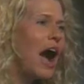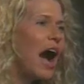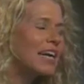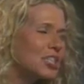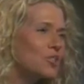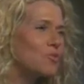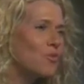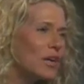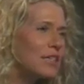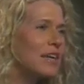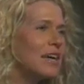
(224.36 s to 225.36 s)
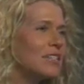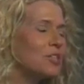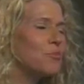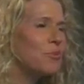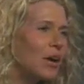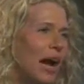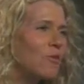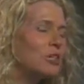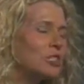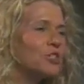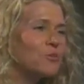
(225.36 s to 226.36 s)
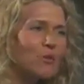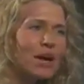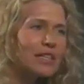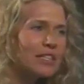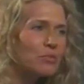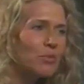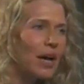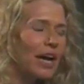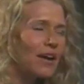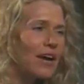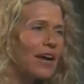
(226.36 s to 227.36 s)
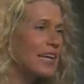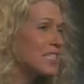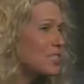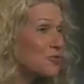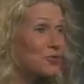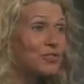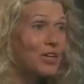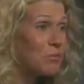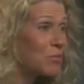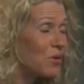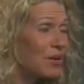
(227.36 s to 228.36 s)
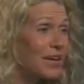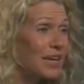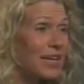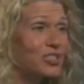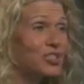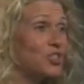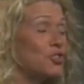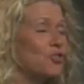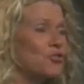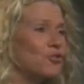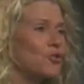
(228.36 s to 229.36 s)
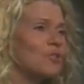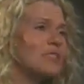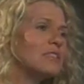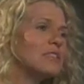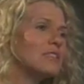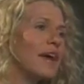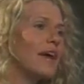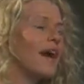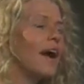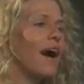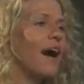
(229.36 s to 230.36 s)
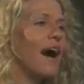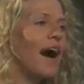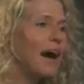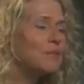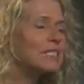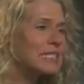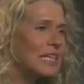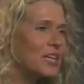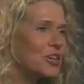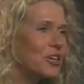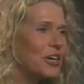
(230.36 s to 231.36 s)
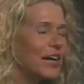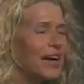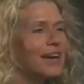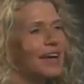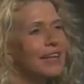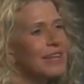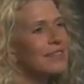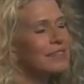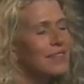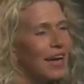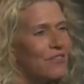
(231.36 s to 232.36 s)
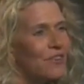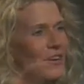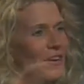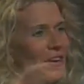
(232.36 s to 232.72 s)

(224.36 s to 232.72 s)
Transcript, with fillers: I just want to, I want you to pray this prayer. It's so simple. It's just your choice to say, I'm a sinner and I need a Savior.